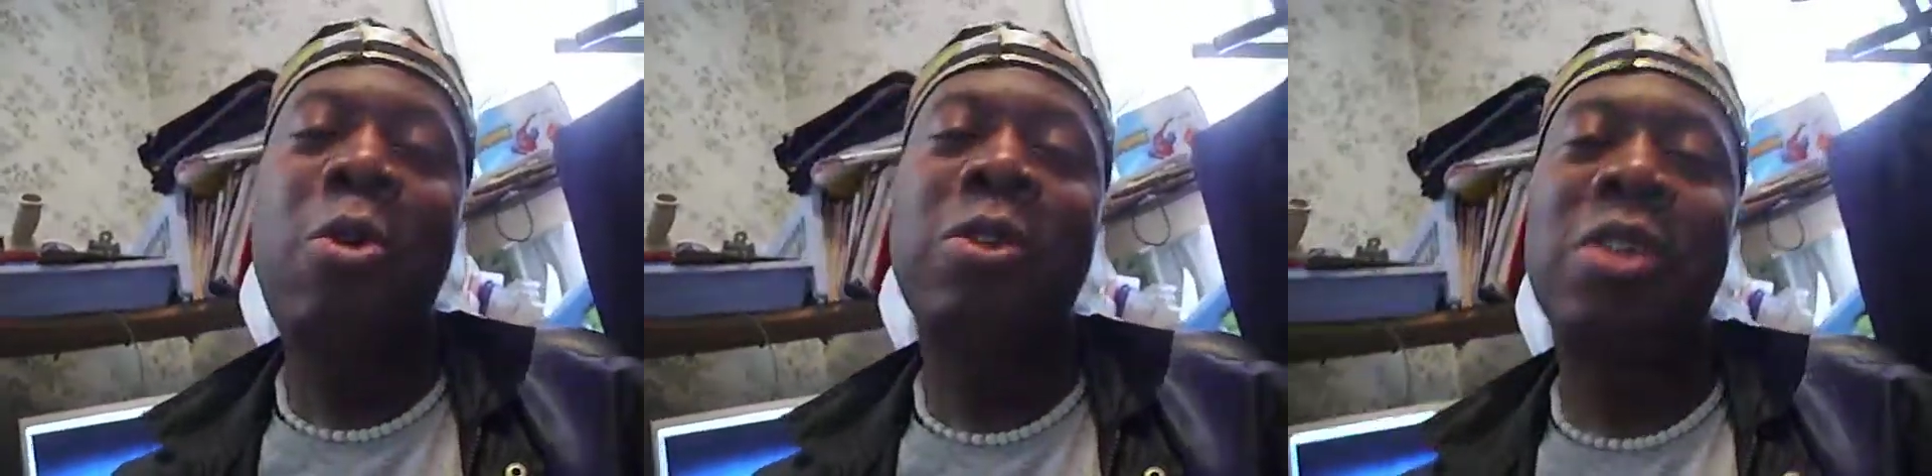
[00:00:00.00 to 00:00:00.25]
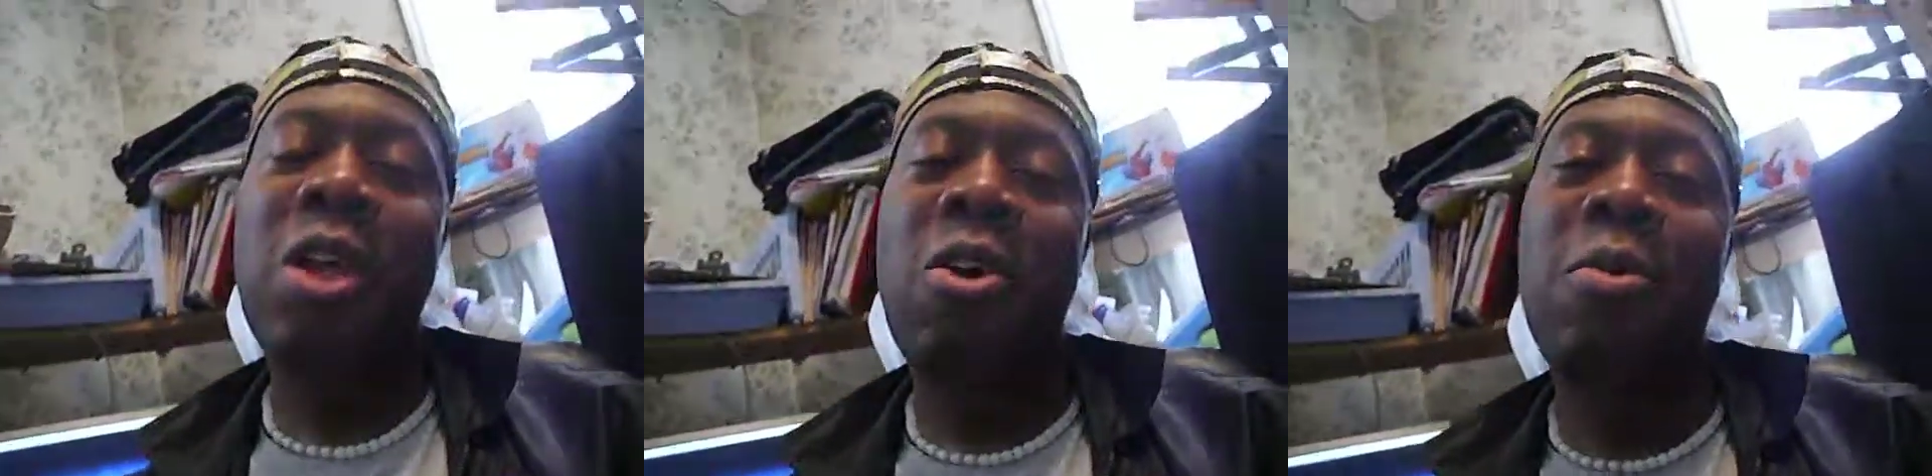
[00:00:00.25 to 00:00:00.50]
and
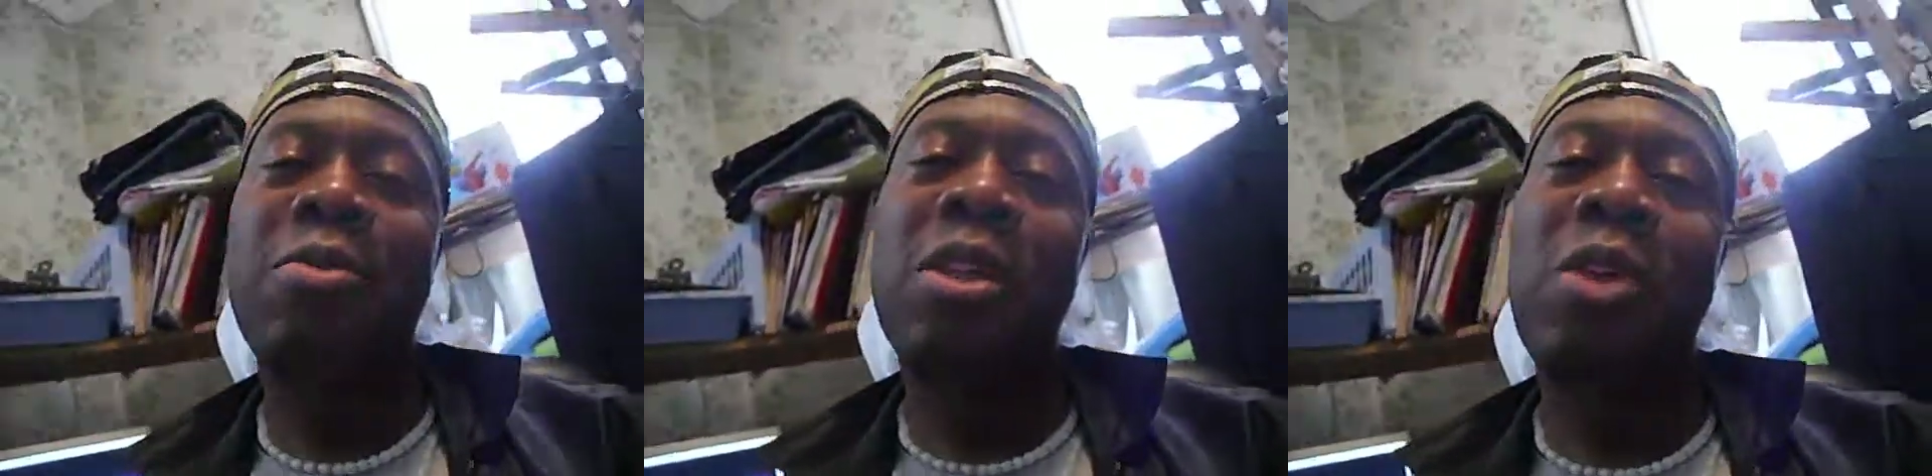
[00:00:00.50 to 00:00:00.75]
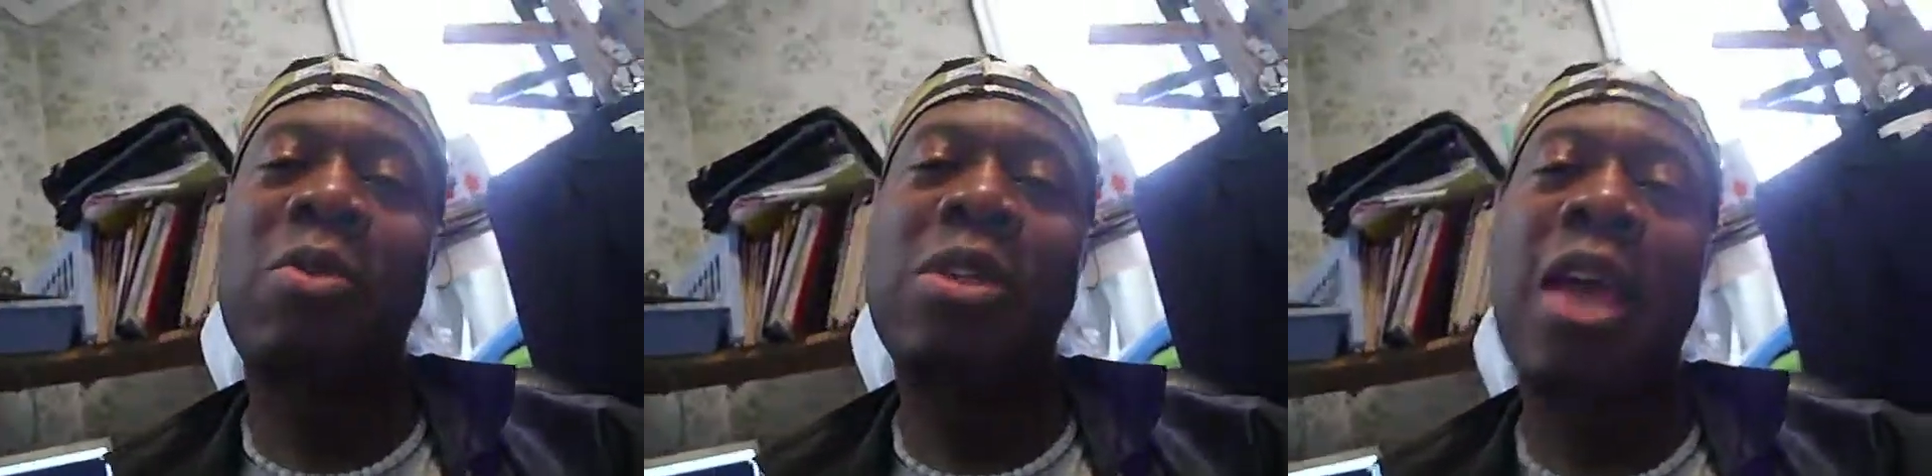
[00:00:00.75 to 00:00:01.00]
I hope that it
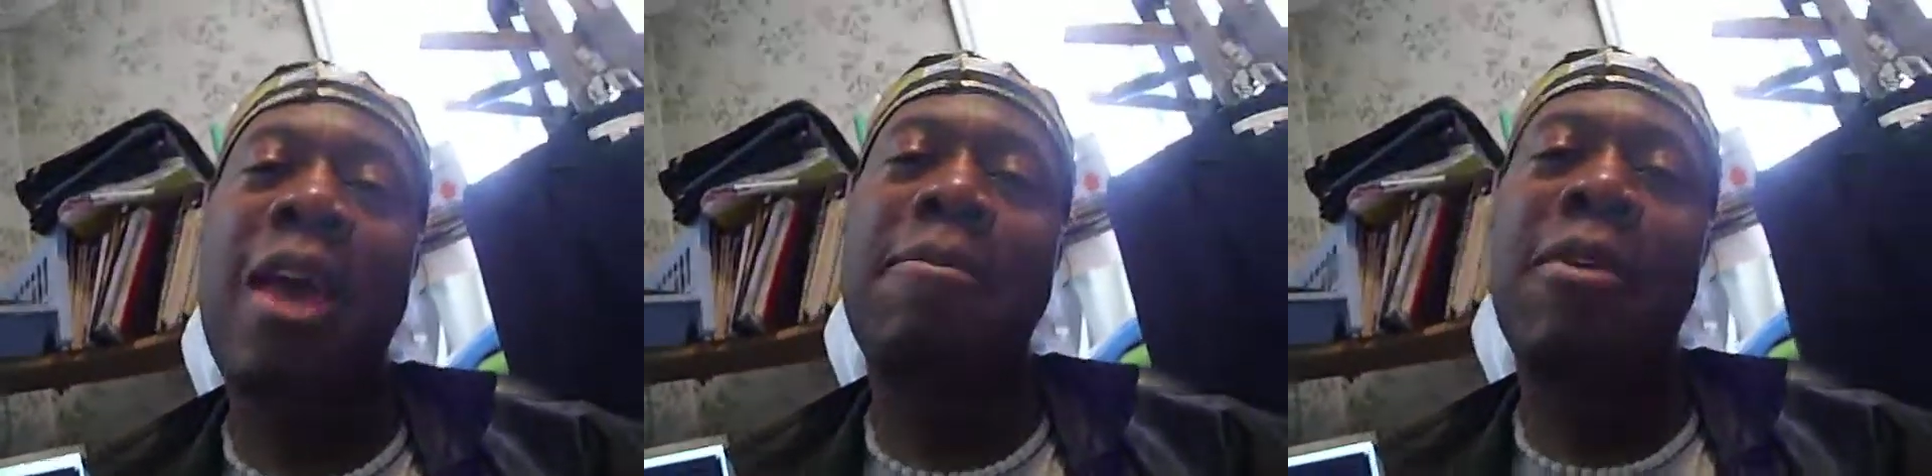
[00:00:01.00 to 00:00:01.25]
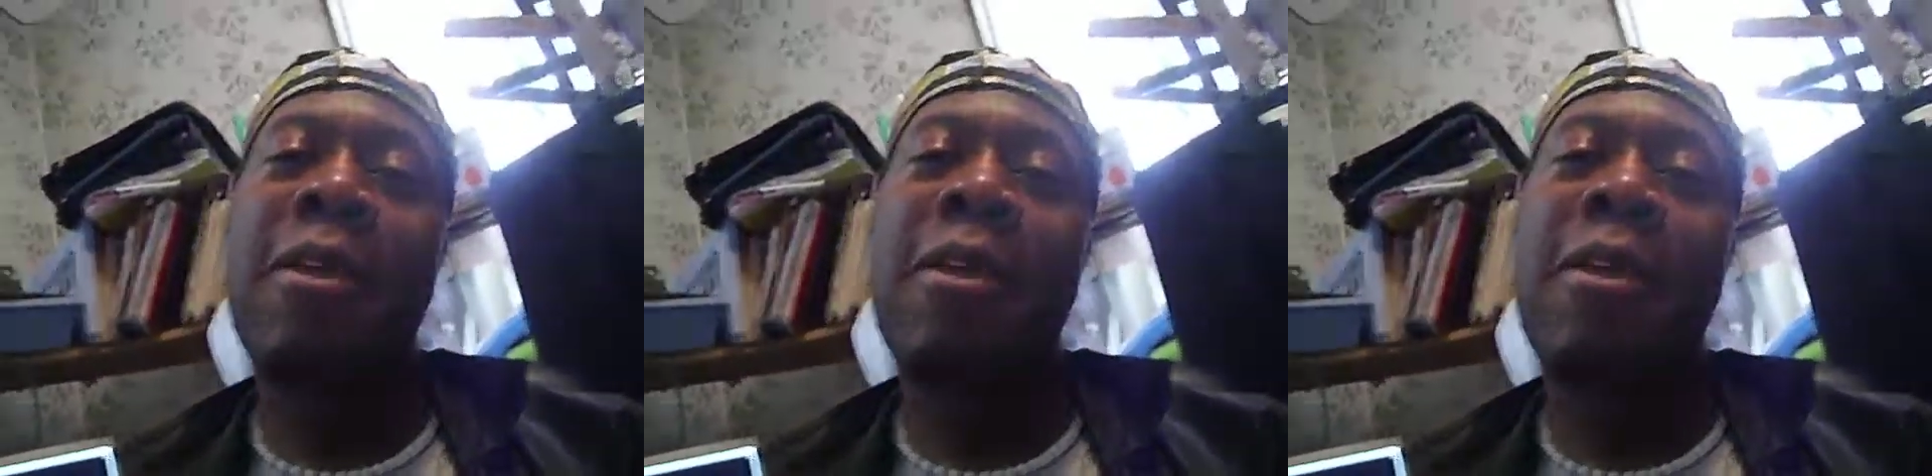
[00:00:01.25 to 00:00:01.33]
was happy.